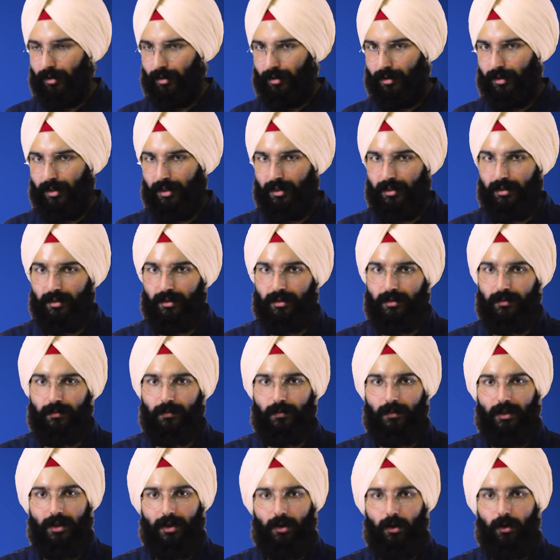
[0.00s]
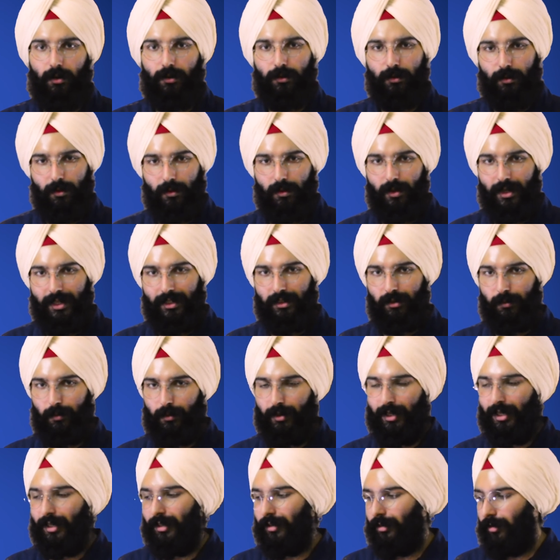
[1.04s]
this also
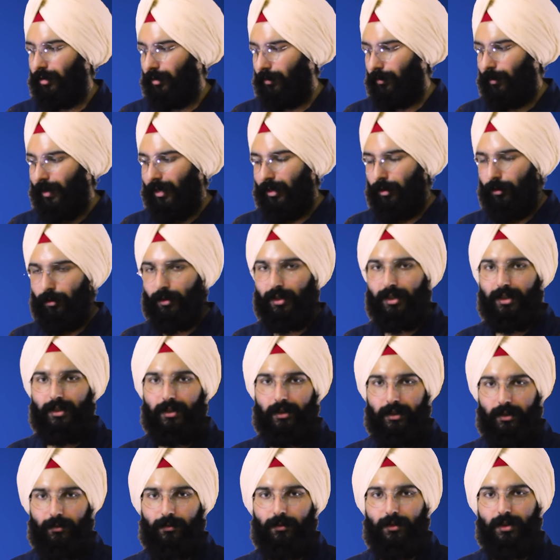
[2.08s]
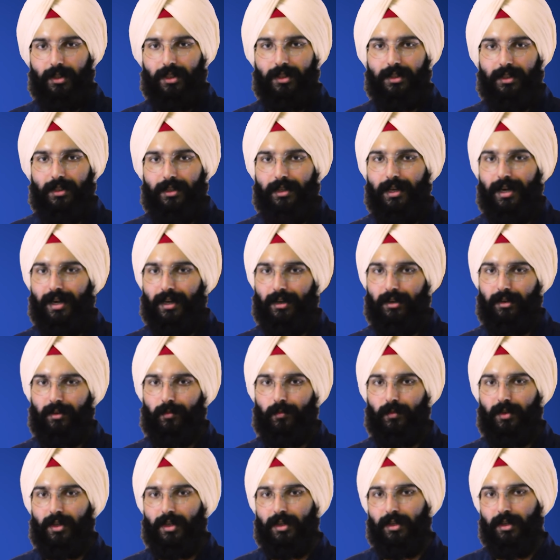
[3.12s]
explains by looking carefully in the
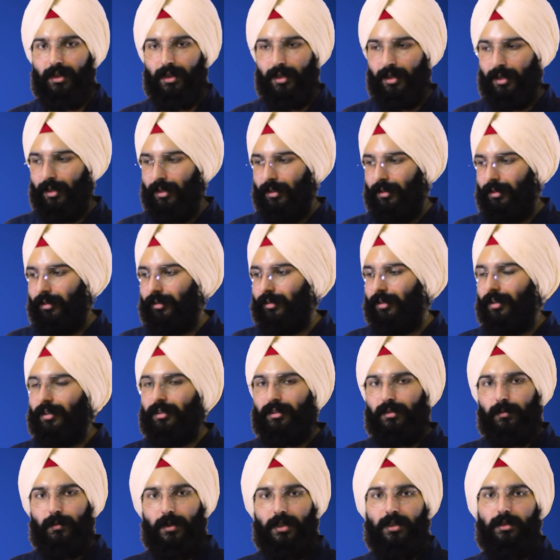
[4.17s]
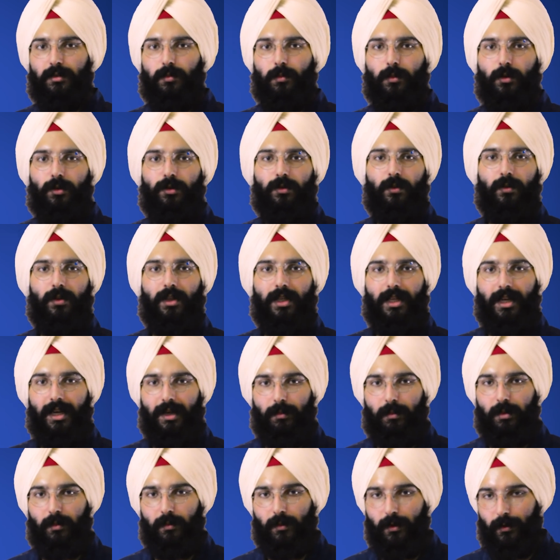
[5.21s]
diagram that the sun spends most of the
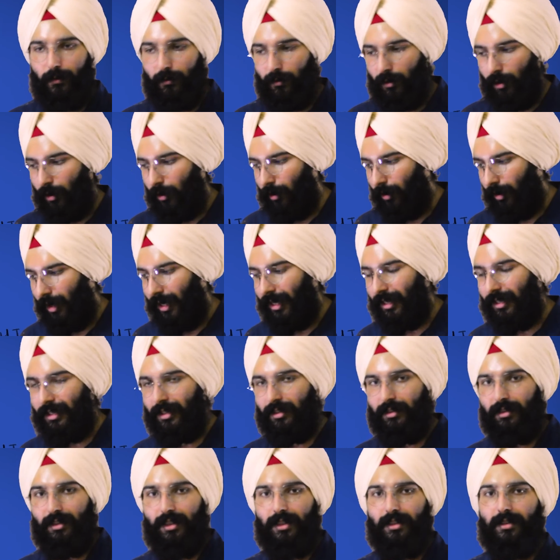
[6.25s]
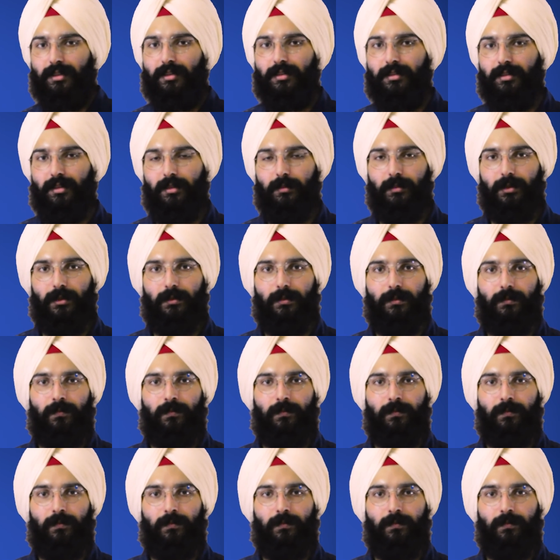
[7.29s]
time above the horizon in the summer